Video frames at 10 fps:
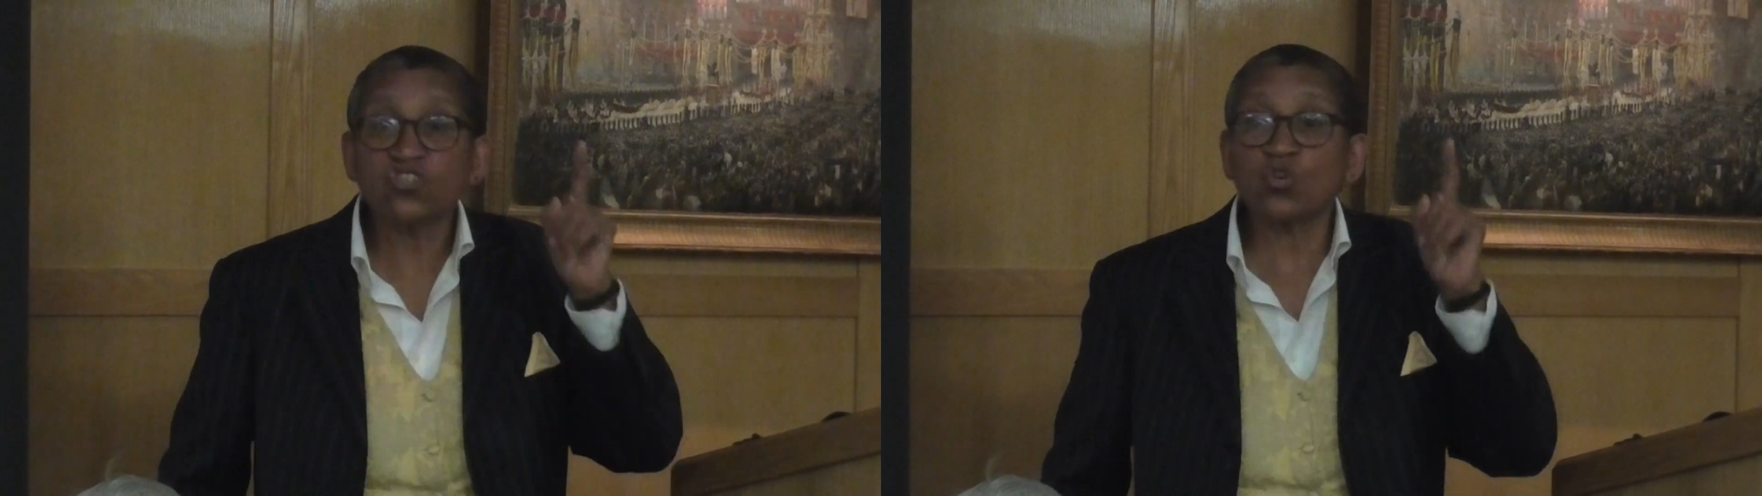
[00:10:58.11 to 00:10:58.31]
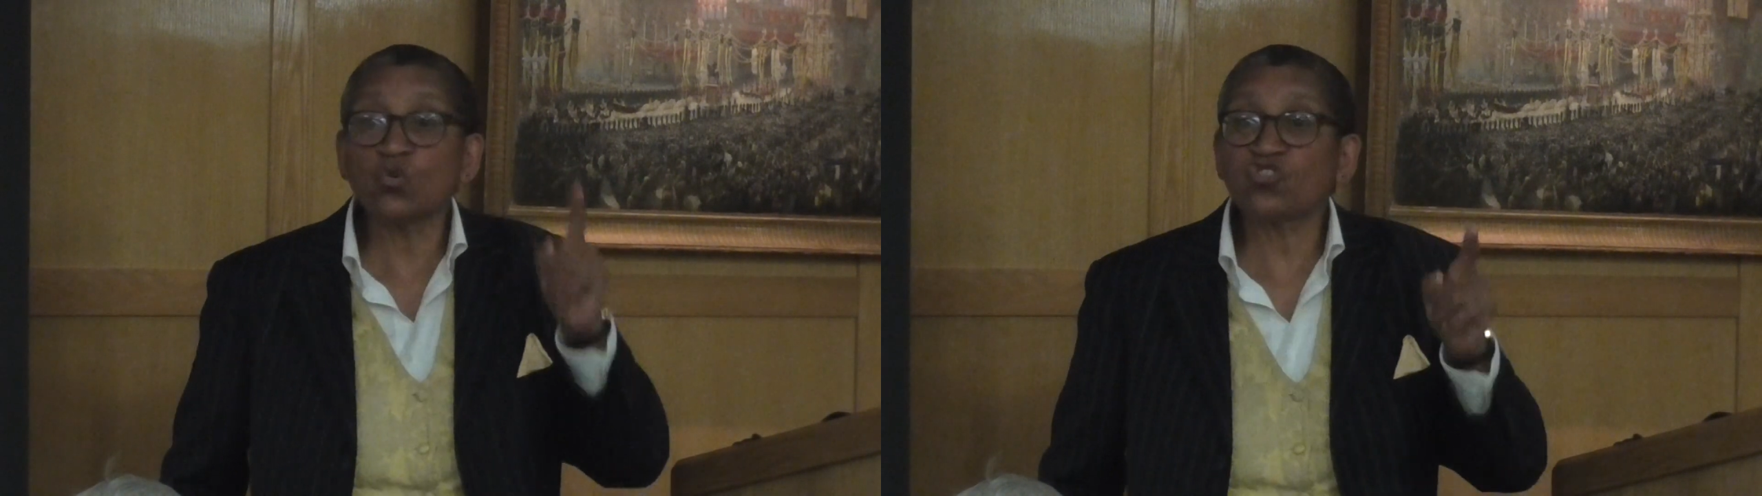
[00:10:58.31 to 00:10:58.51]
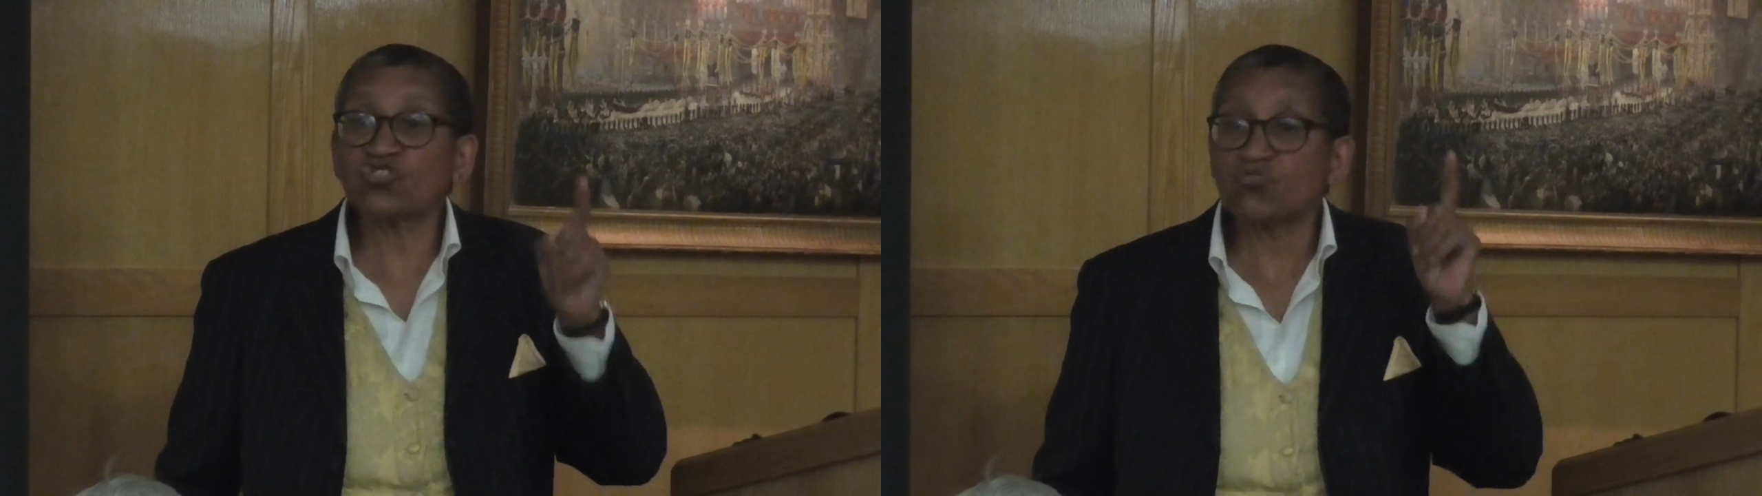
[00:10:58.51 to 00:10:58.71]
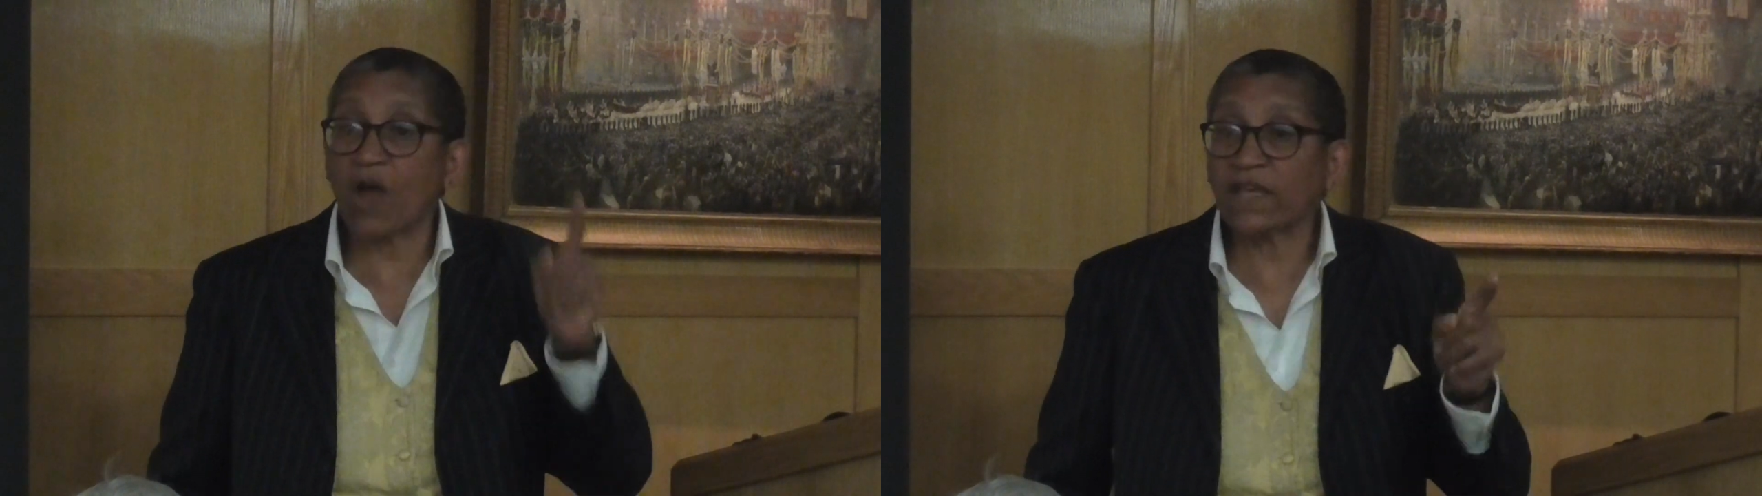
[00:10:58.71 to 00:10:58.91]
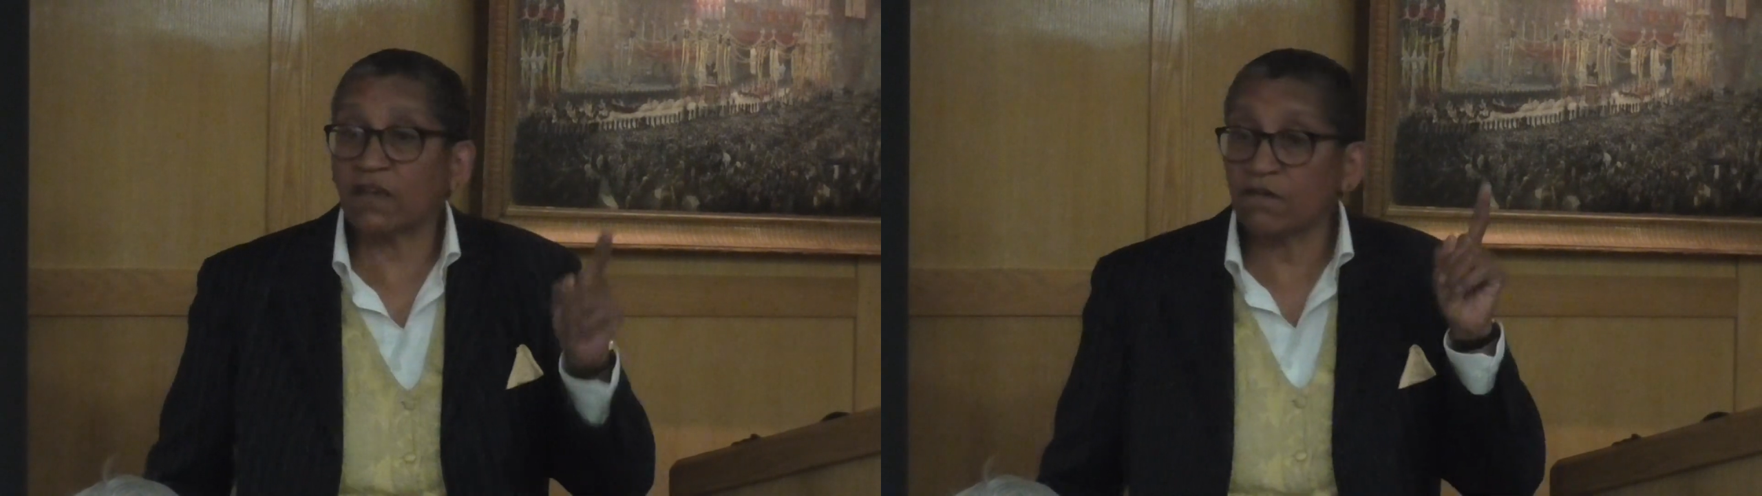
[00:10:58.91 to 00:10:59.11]
to
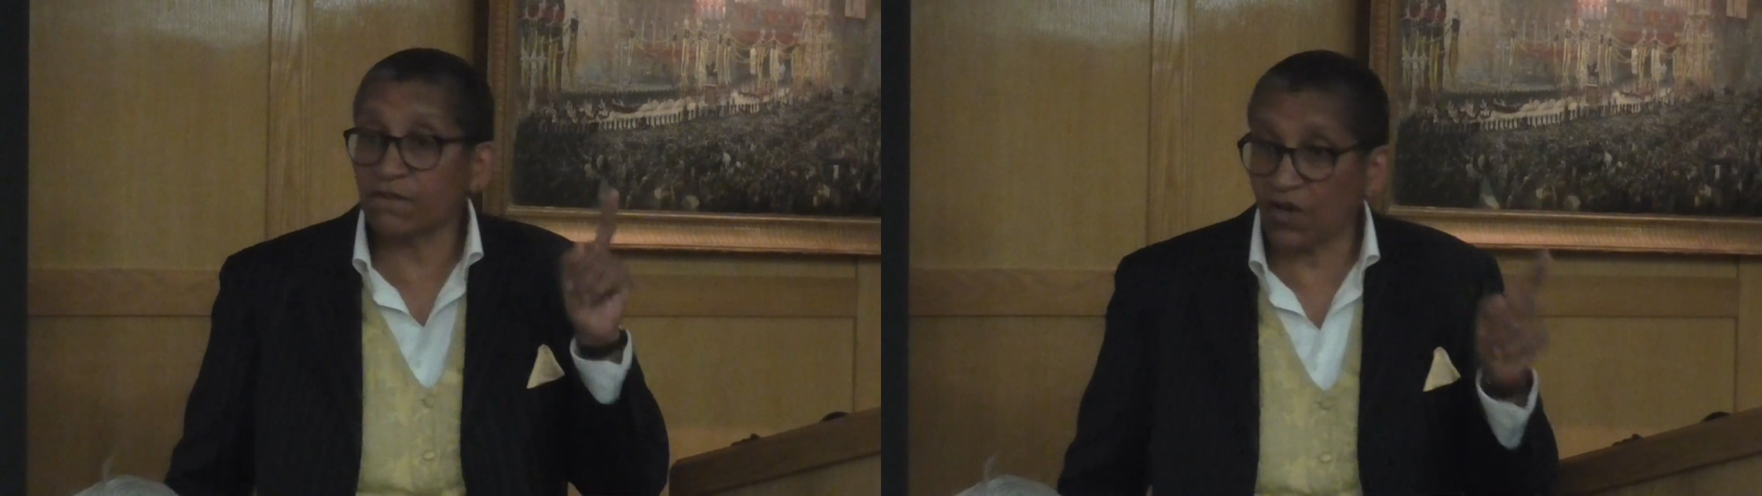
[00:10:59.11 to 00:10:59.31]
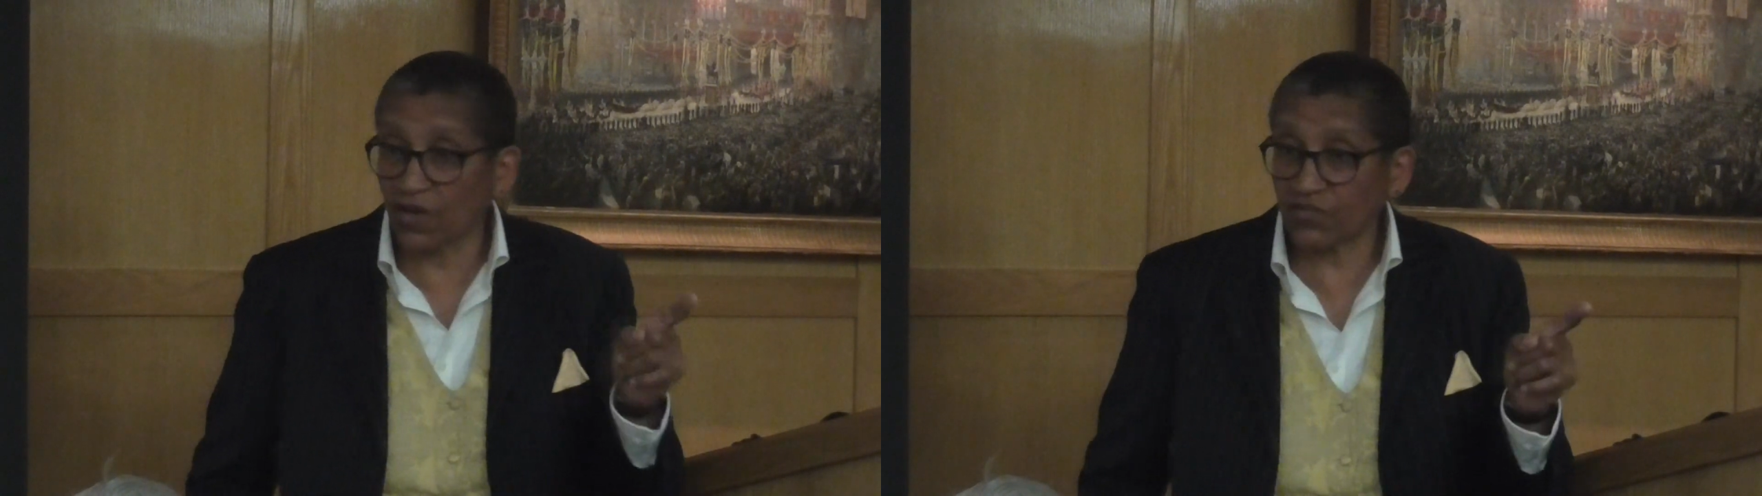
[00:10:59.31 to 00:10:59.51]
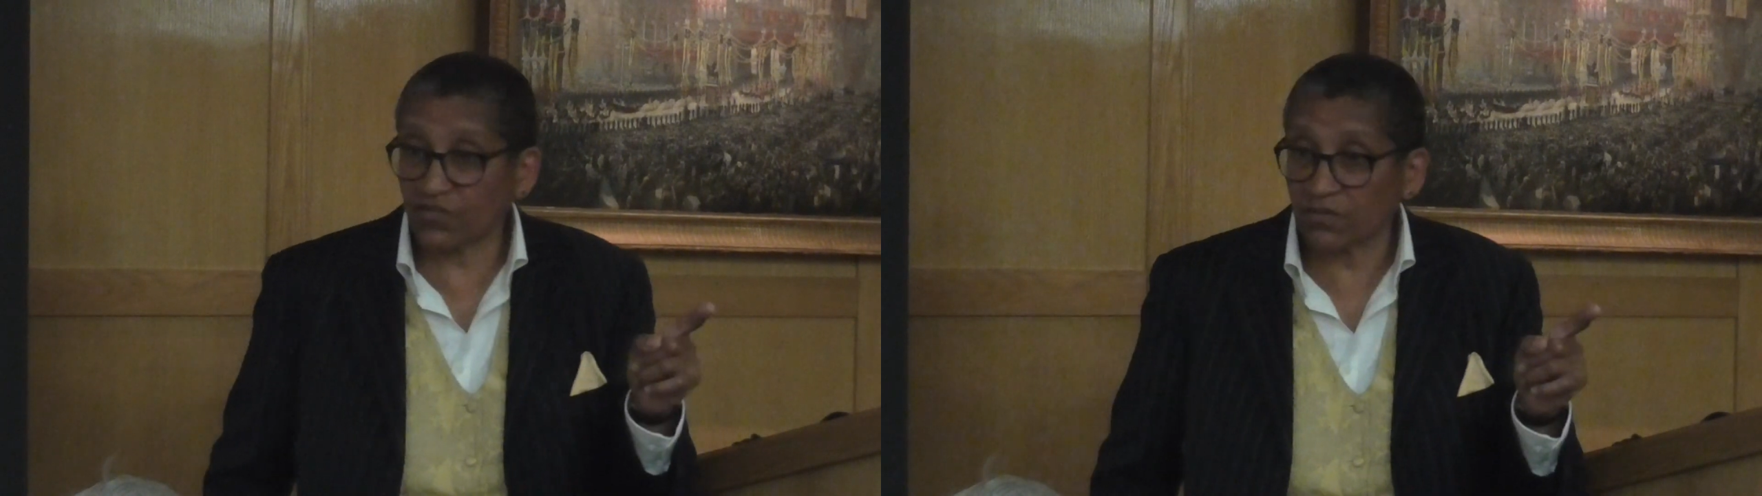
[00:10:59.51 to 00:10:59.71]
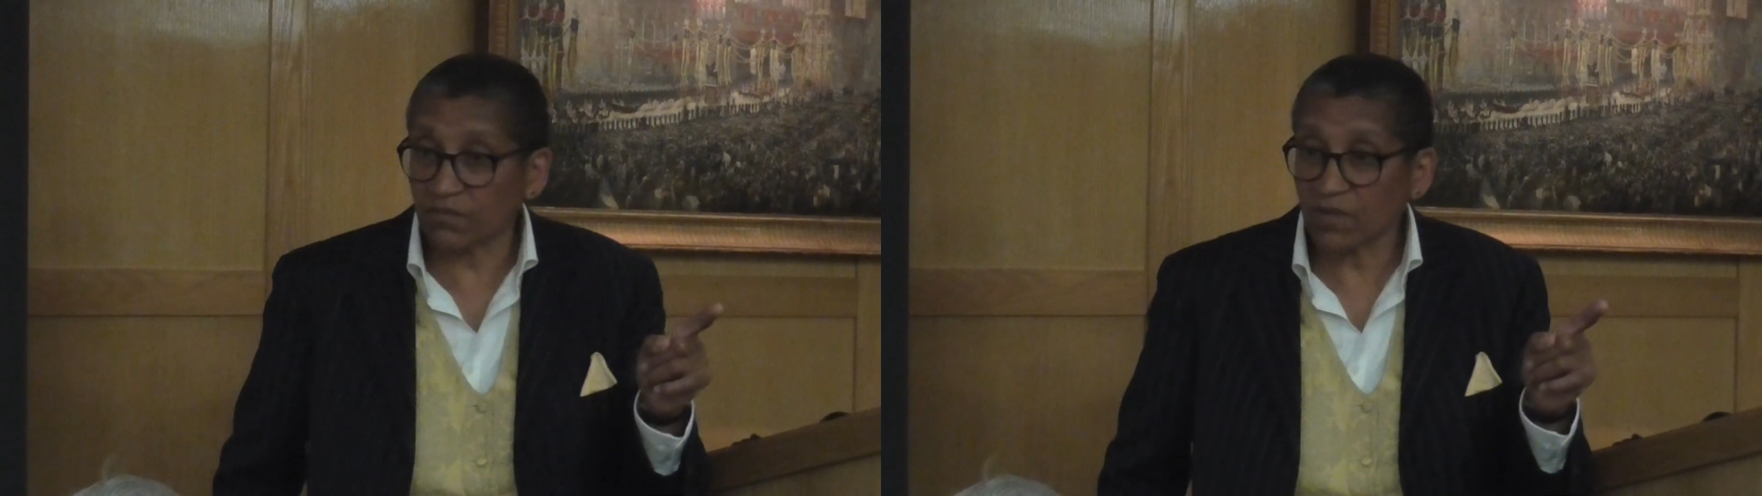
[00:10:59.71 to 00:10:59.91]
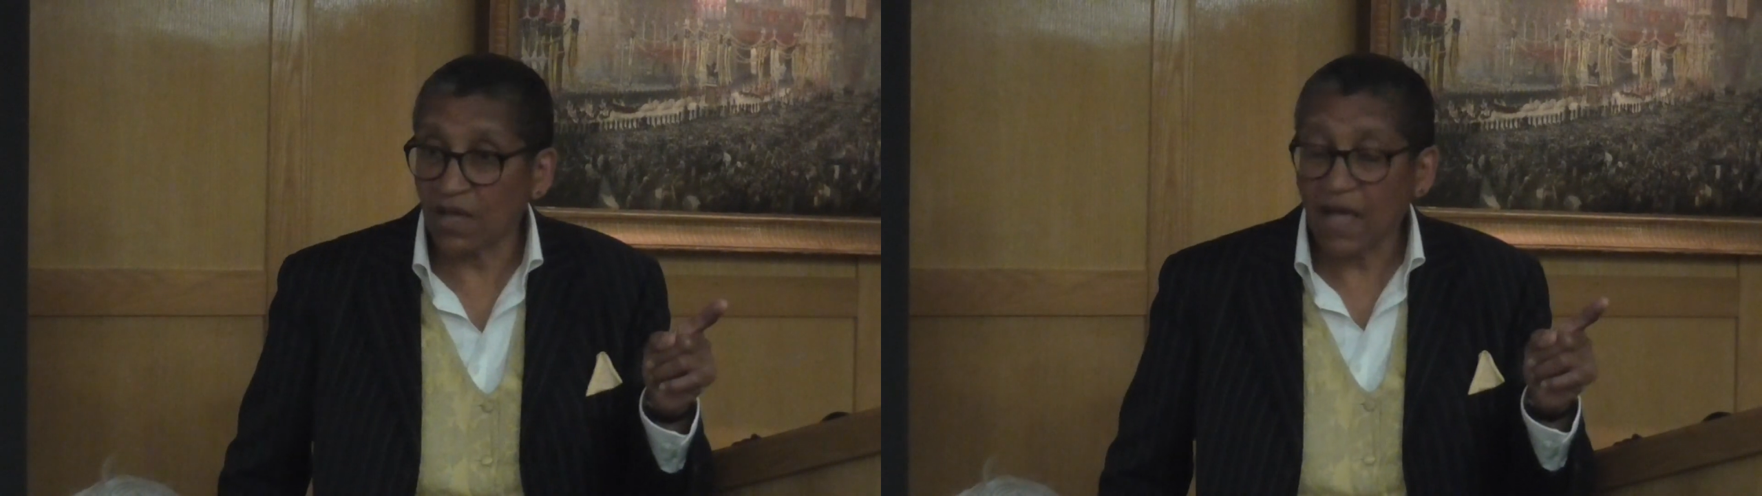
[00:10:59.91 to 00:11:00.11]
strike first.
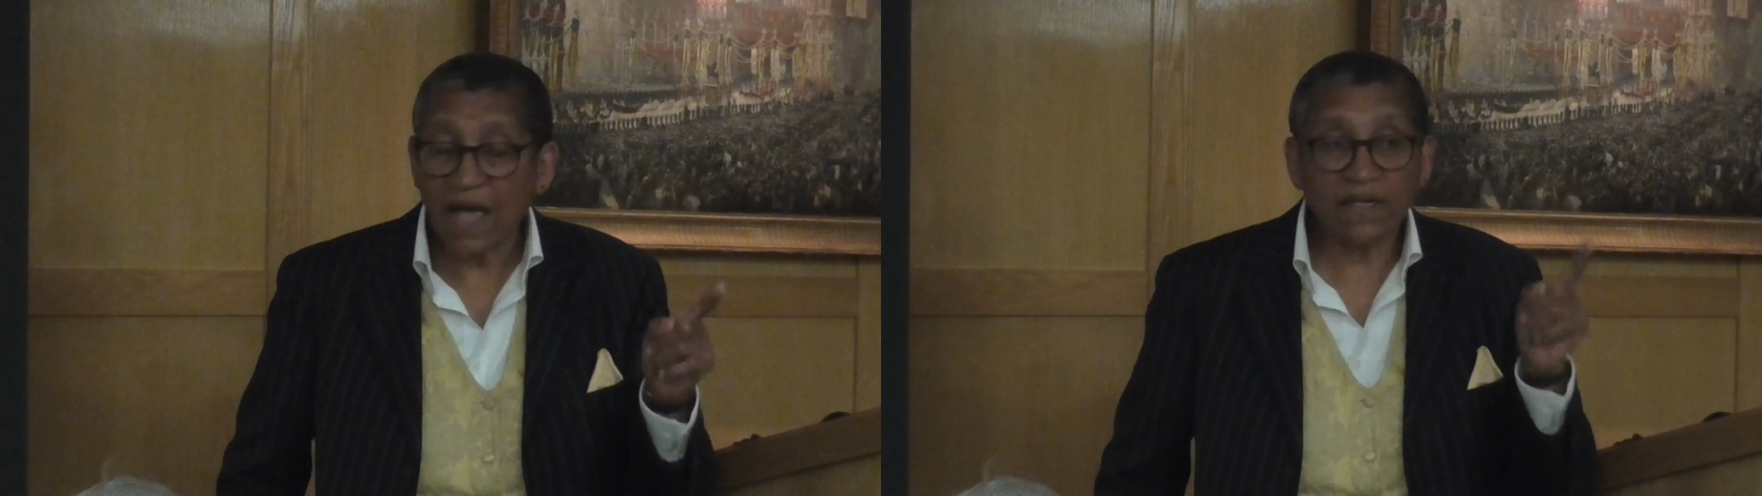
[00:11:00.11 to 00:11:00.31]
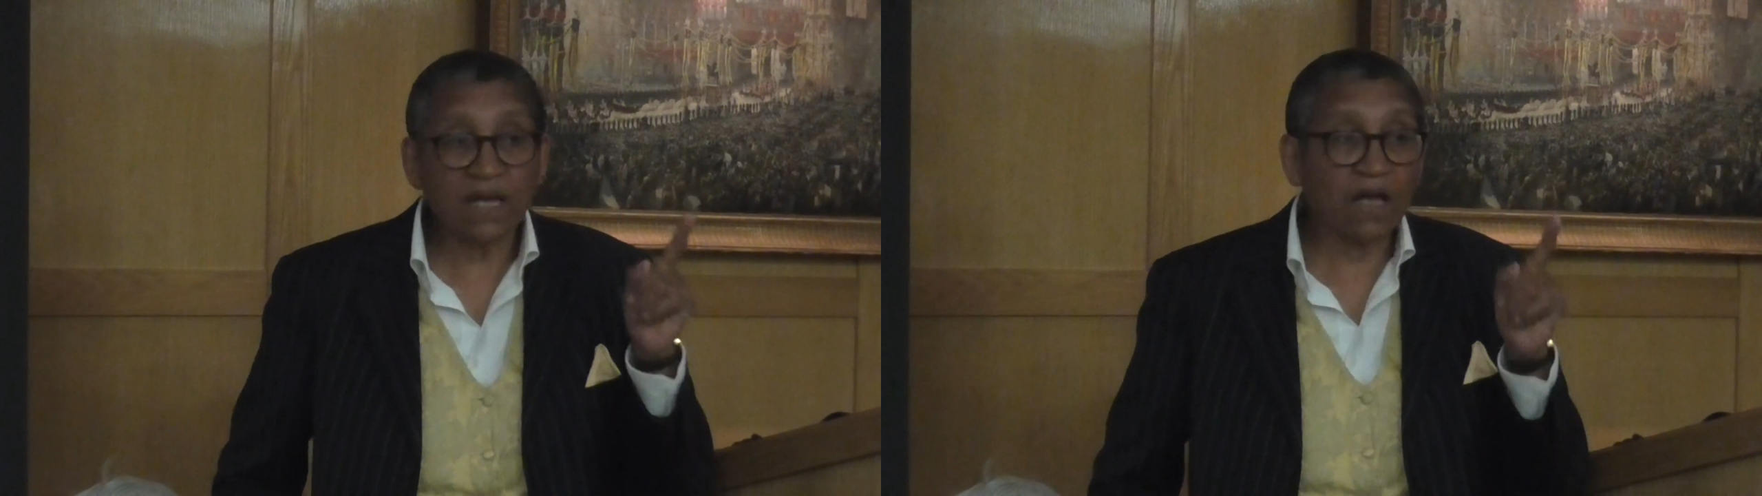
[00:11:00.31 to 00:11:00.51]
And